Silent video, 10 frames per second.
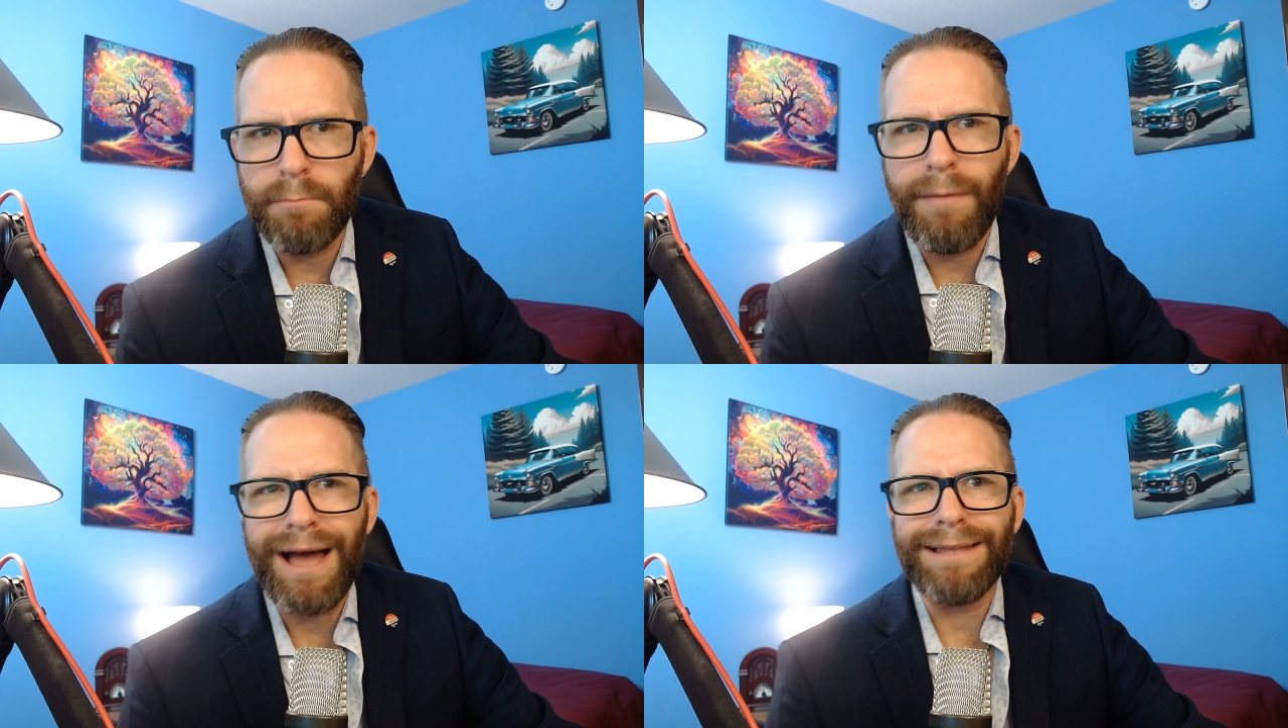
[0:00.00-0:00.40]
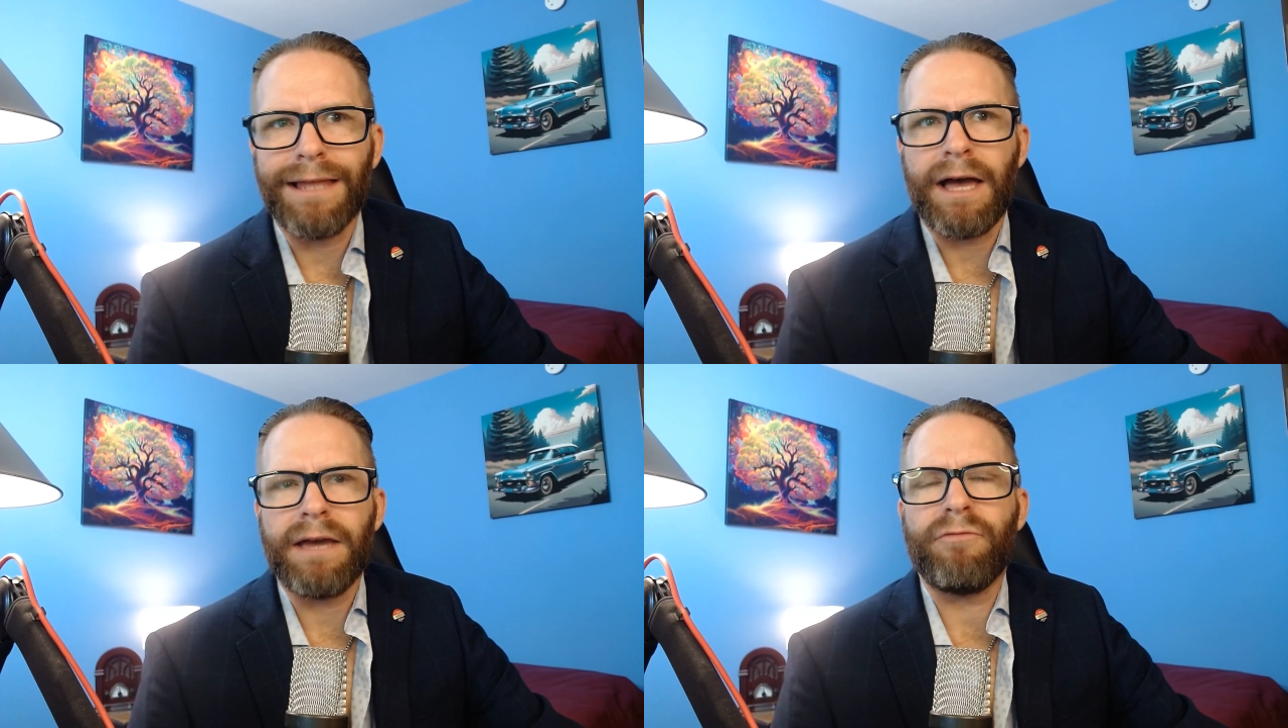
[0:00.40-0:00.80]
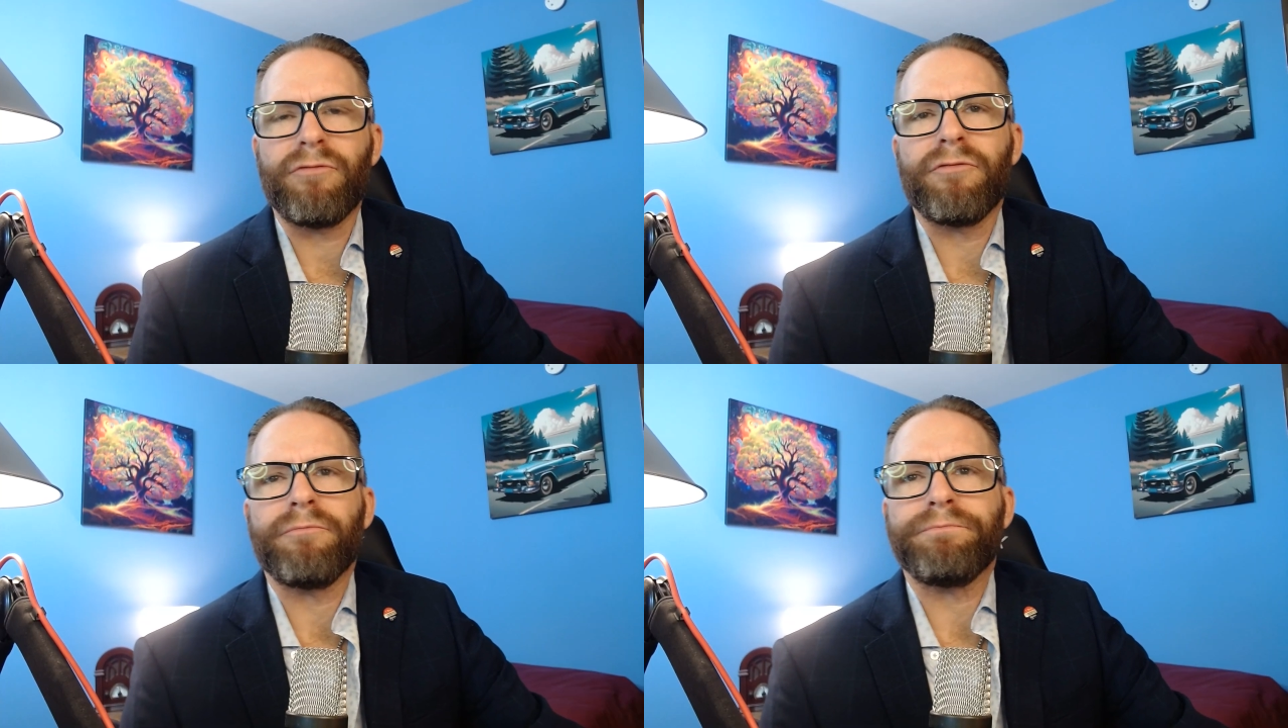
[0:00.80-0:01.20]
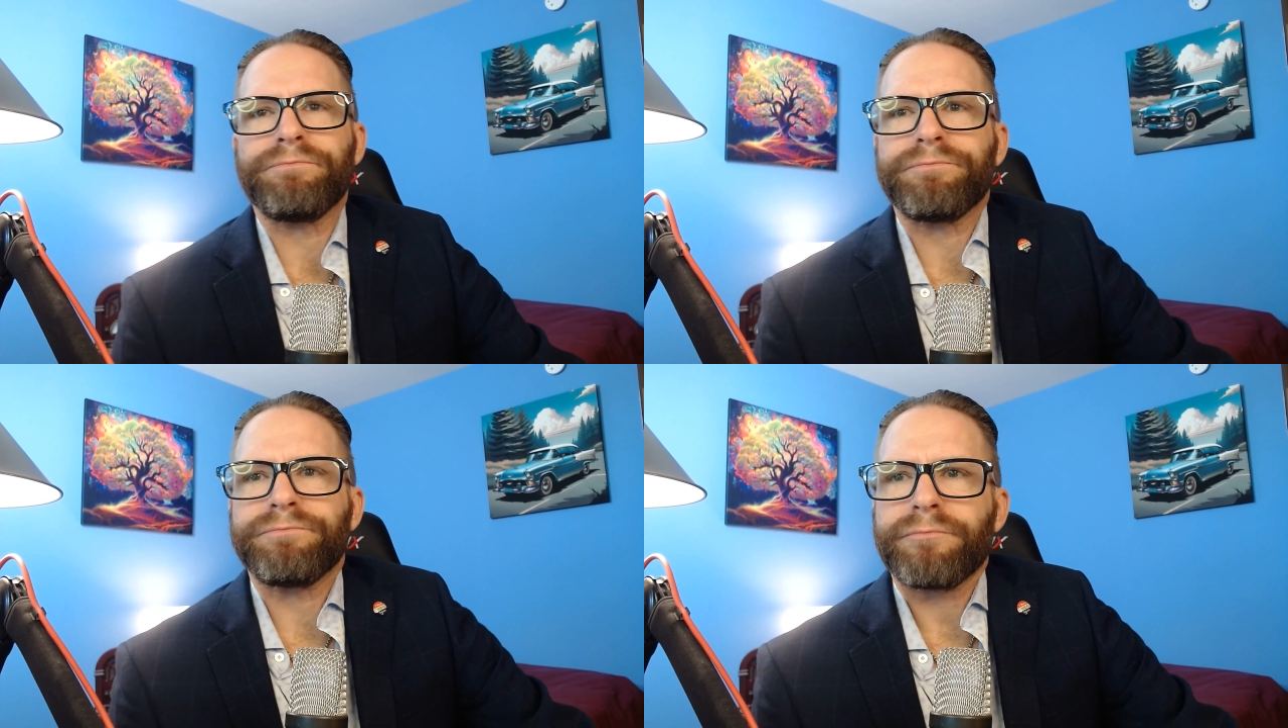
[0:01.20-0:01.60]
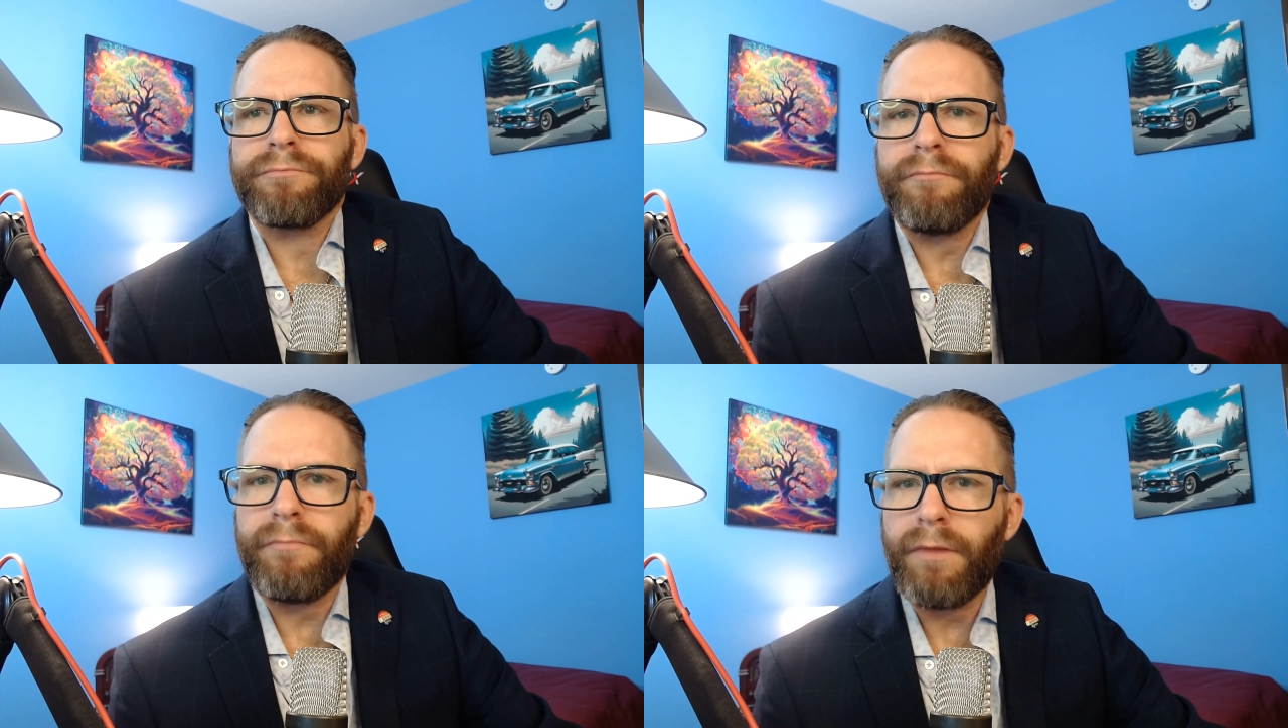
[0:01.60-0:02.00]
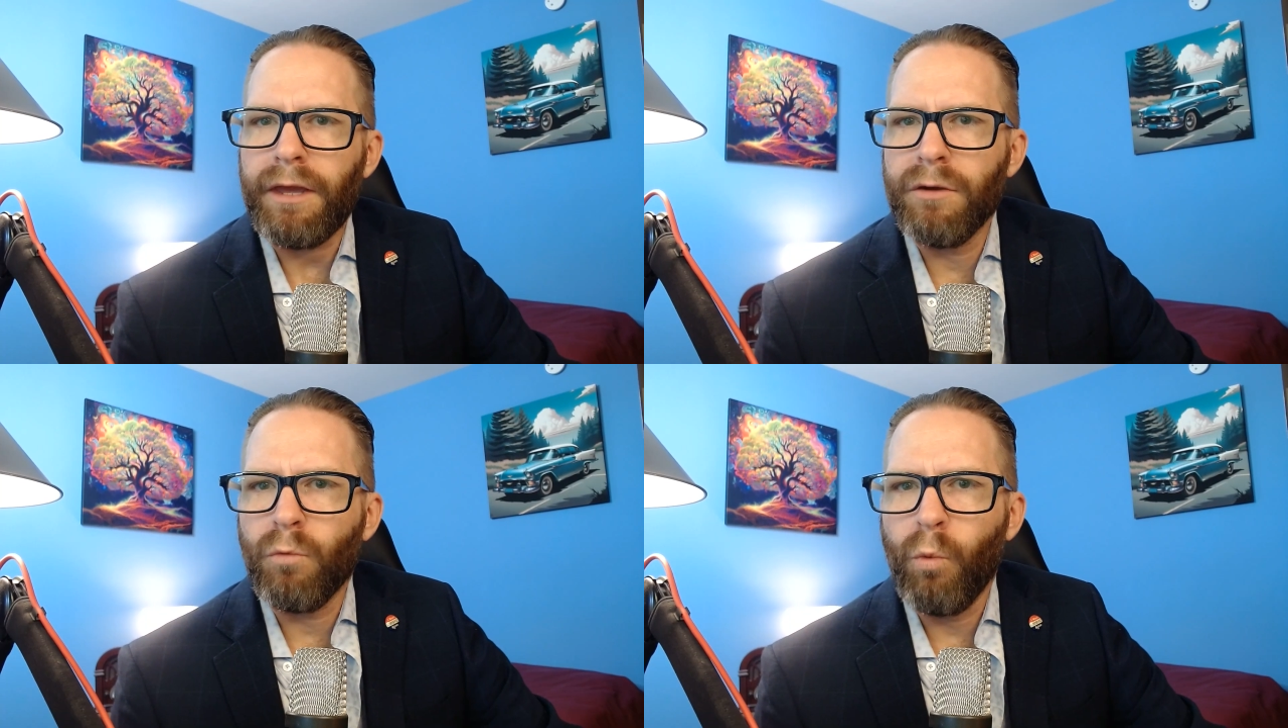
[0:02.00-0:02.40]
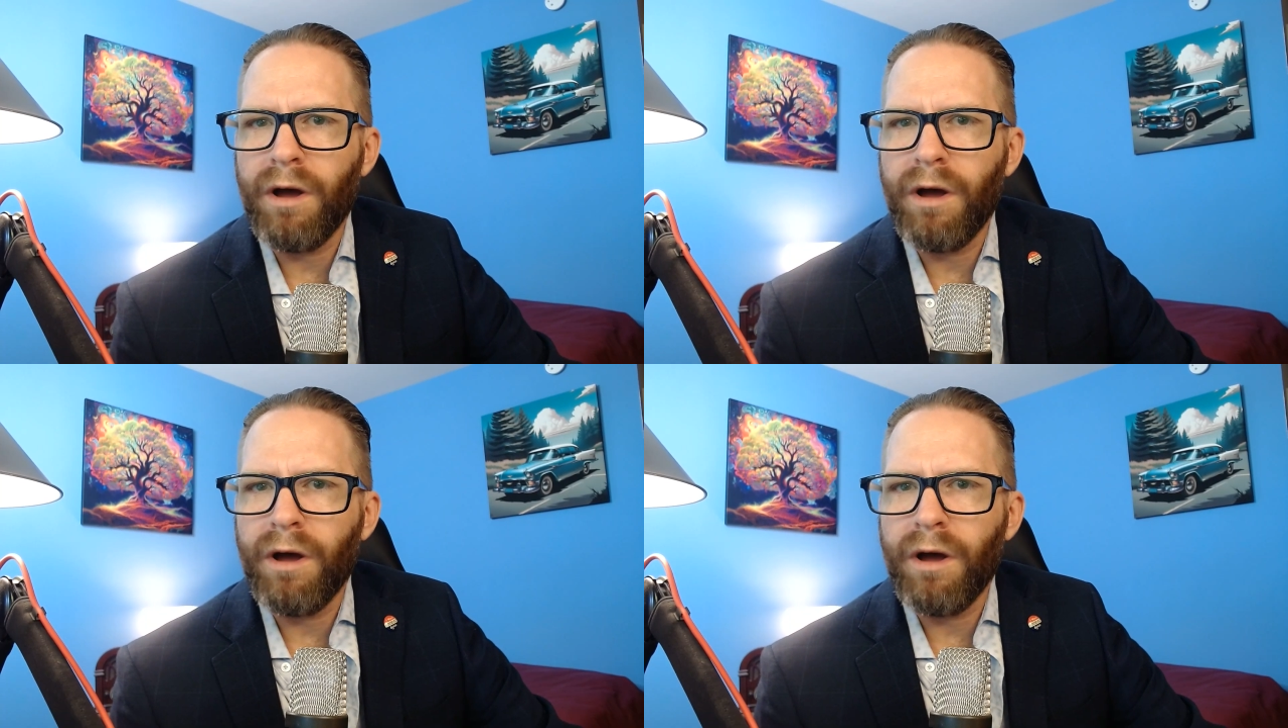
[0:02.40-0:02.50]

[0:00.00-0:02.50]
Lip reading: in my life, it